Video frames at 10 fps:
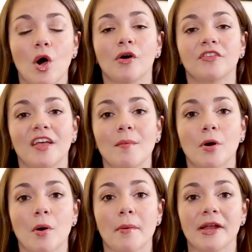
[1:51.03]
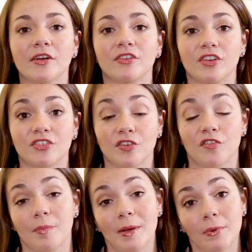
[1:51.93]
or temporary condition
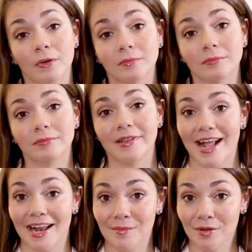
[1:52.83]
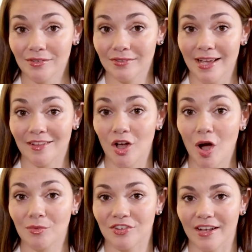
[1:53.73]
of people, animals, and
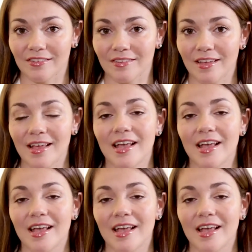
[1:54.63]
objects,